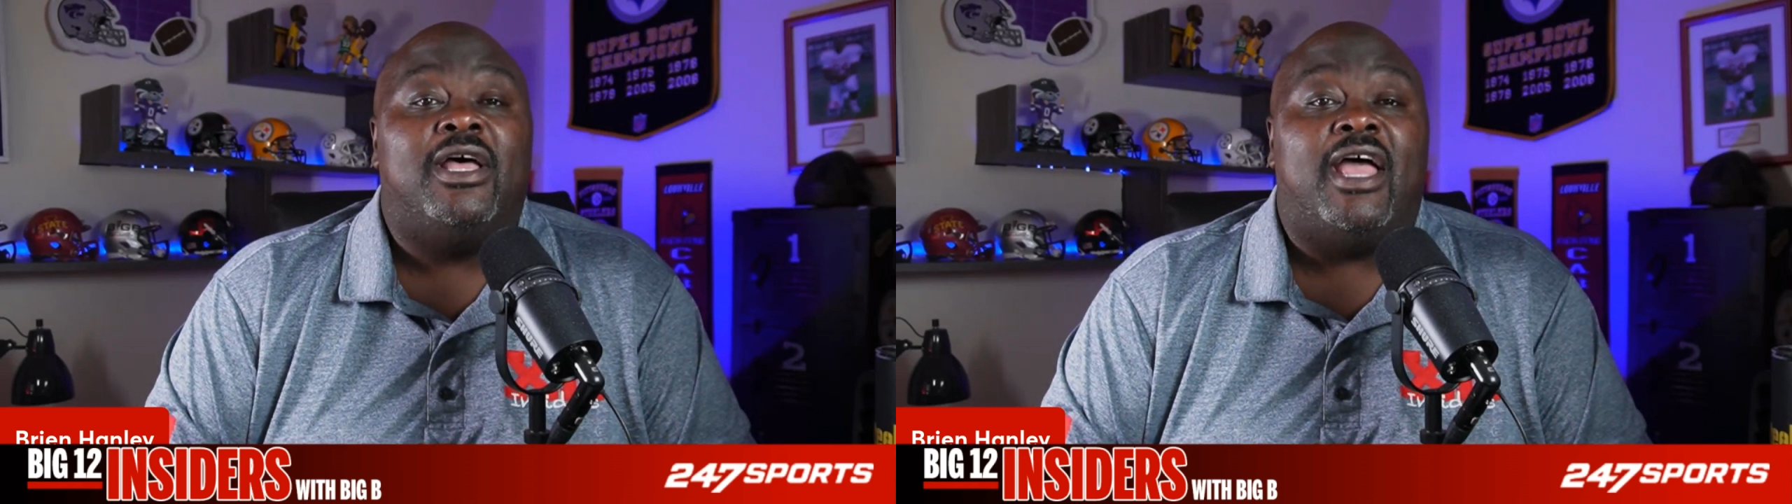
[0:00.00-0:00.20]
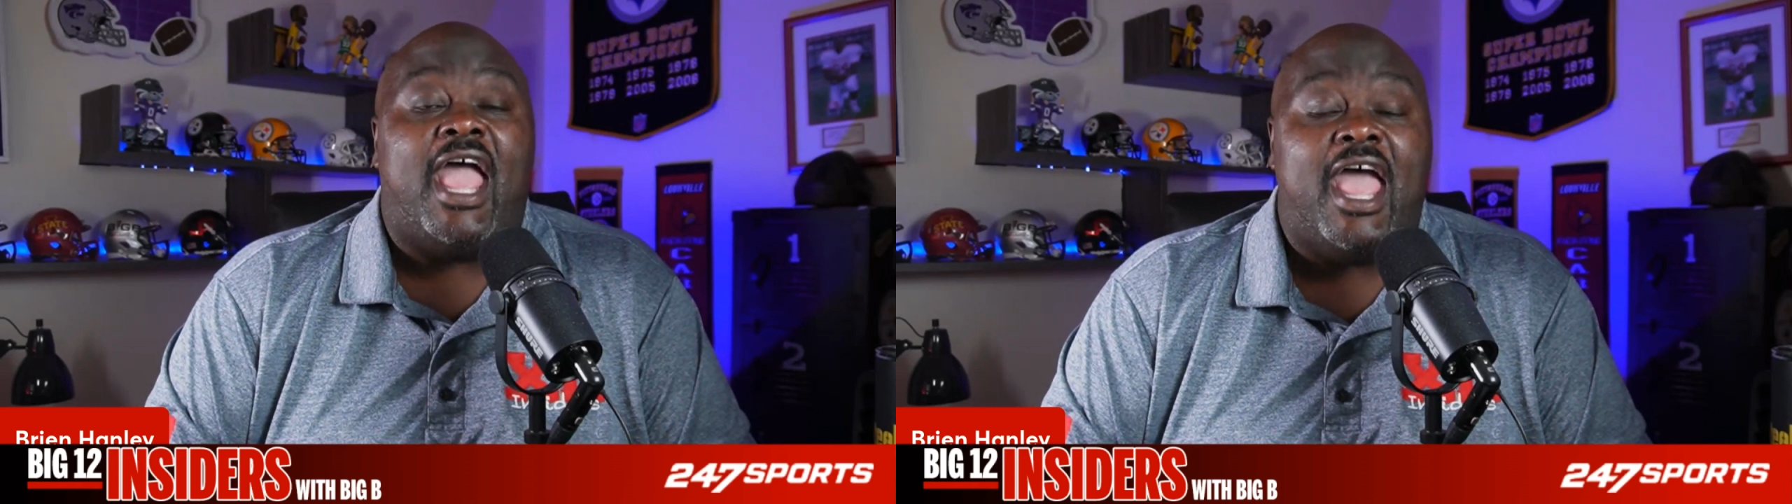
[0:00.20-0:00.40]

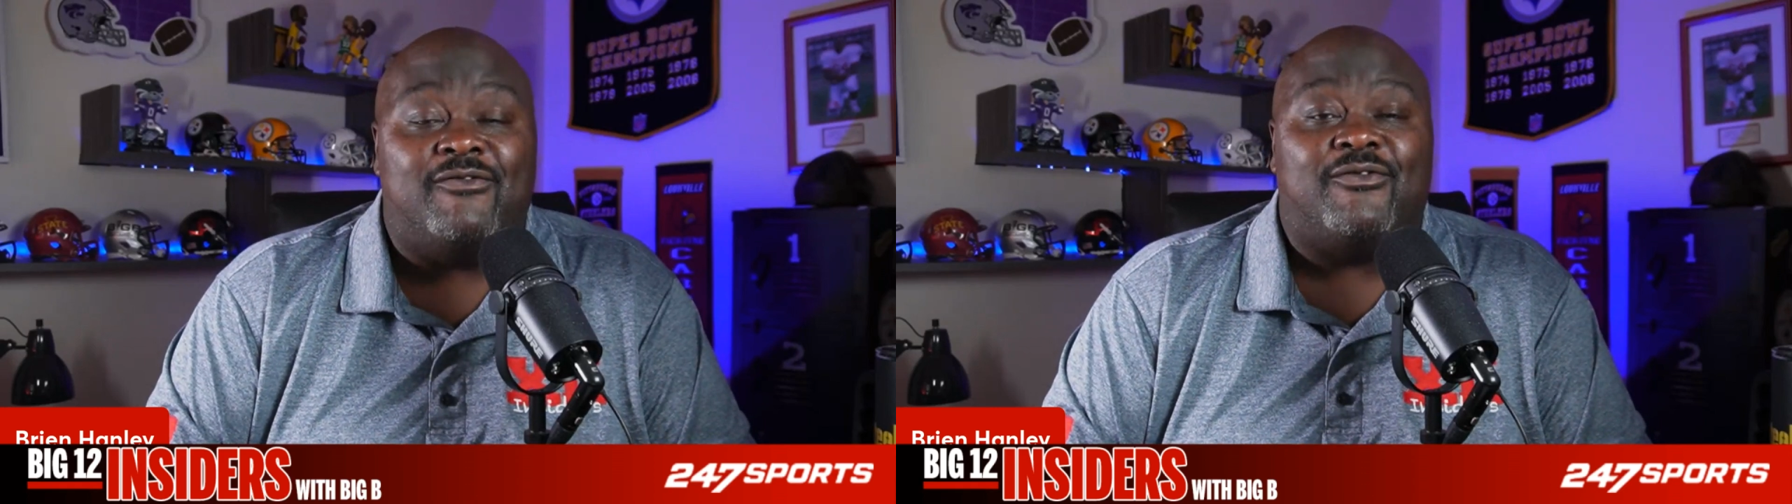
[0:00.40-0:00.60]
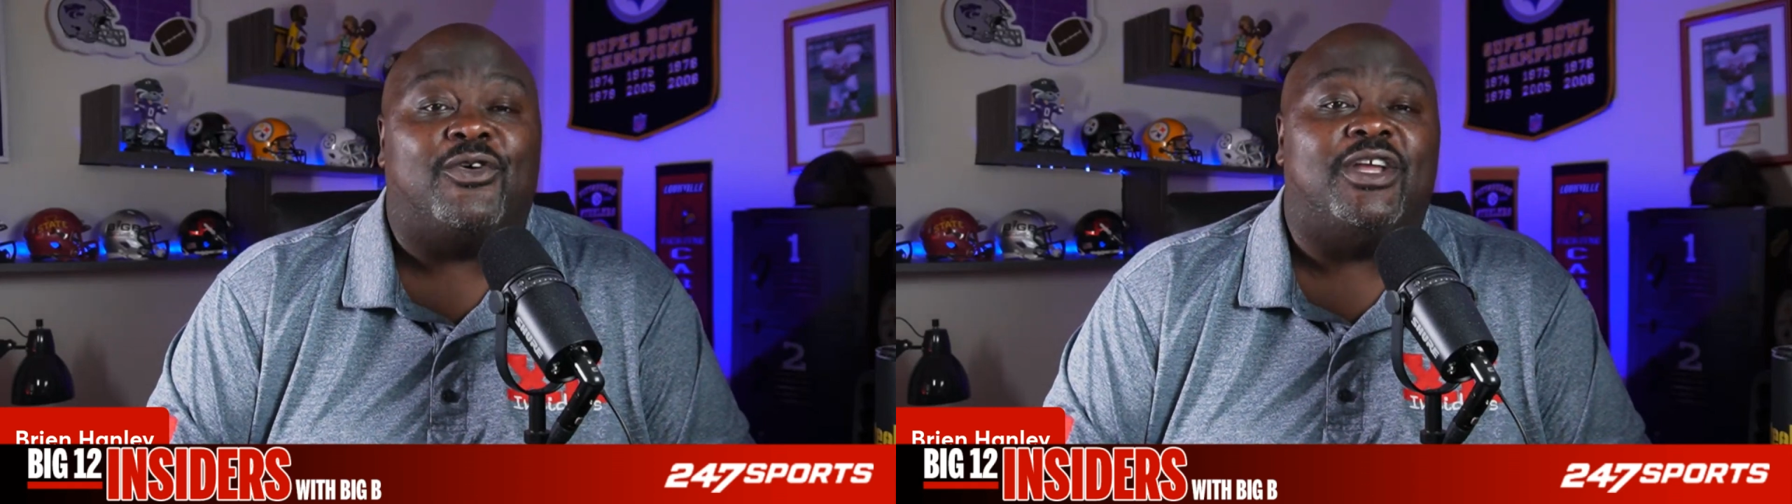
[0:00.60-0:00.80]

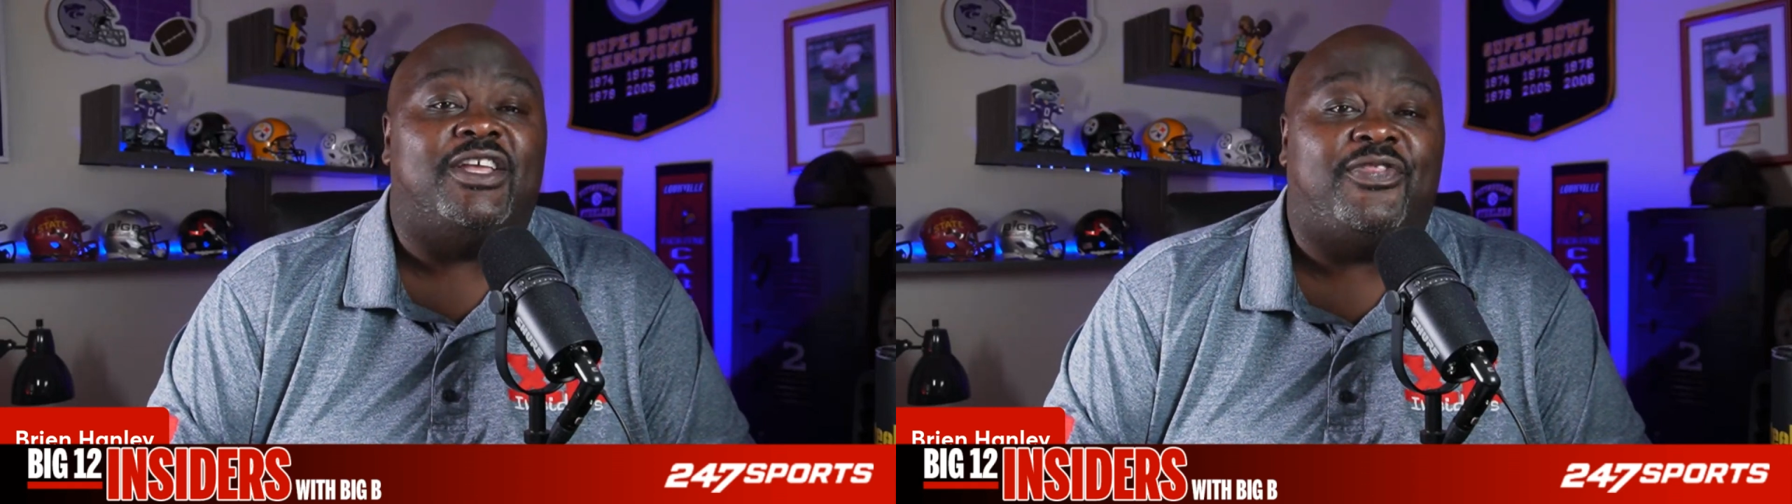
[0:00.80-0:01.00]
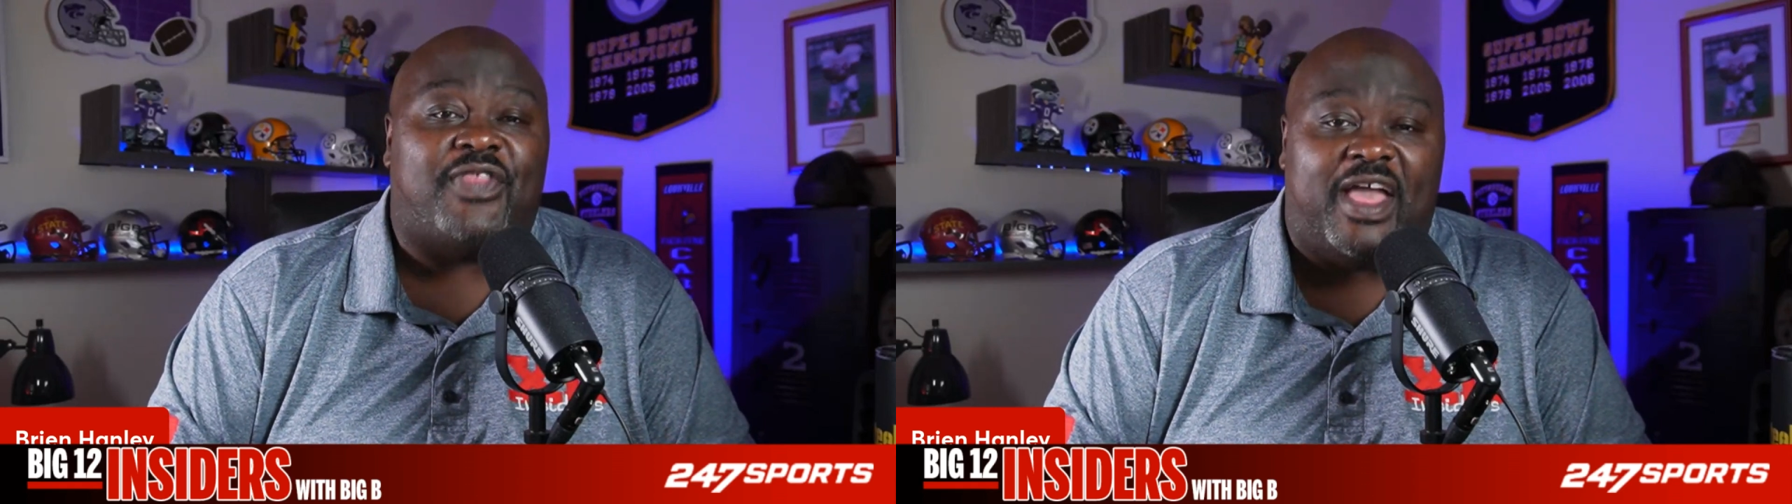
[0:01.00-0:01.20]

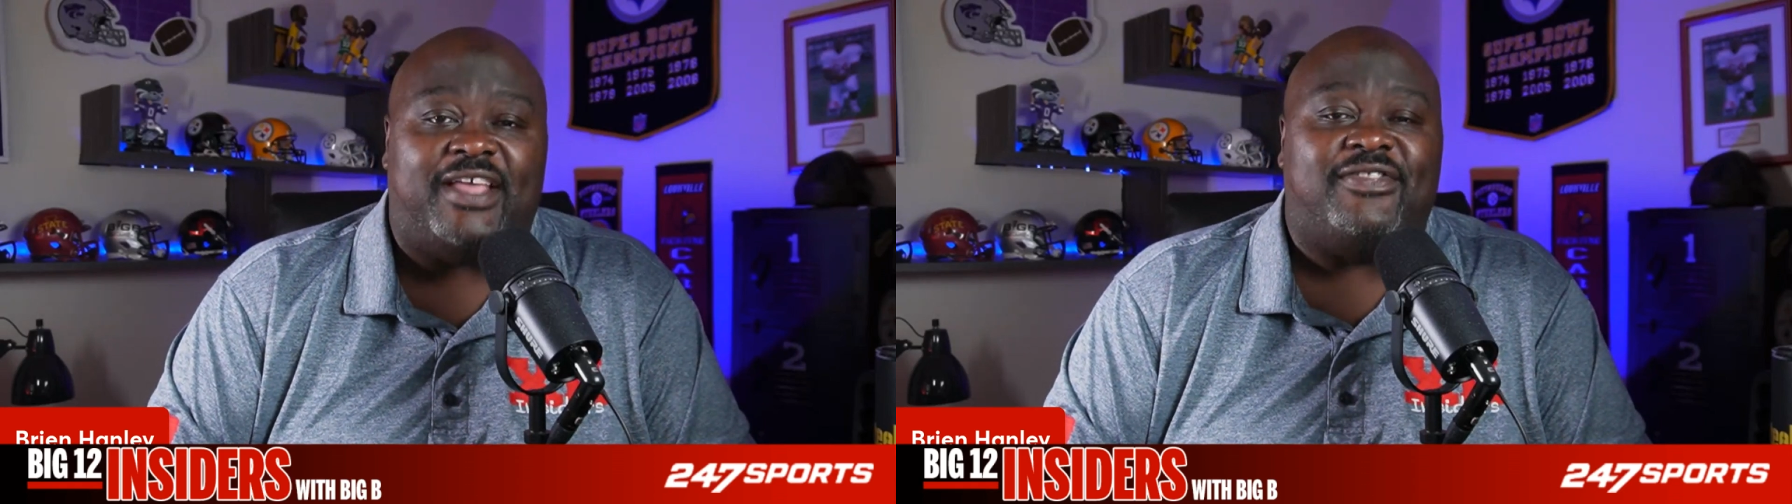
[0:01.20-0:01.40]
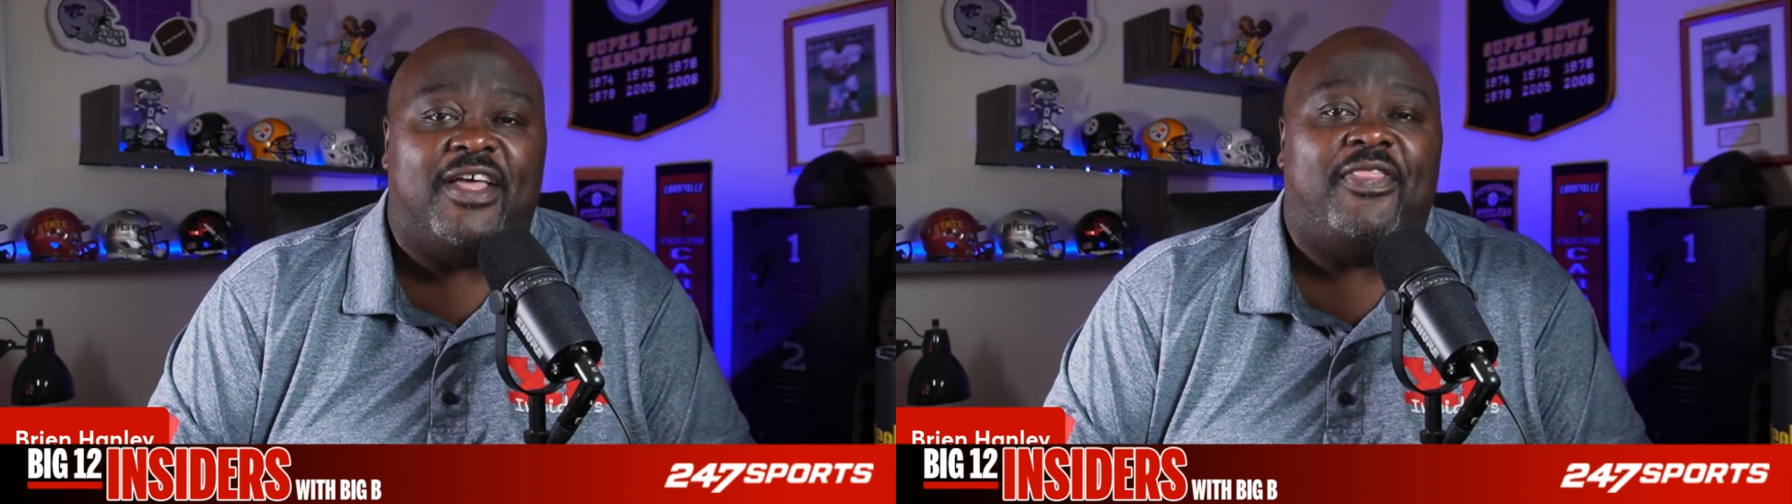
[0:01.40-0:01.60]

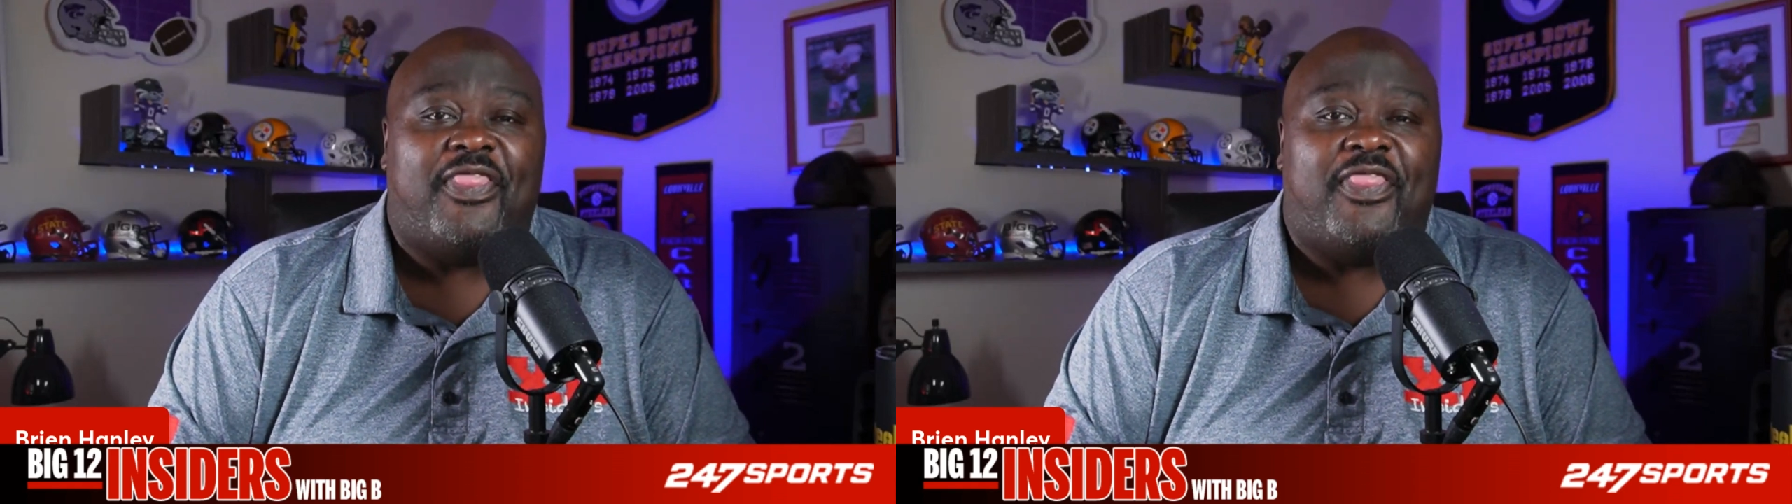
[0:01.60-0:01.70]
everything that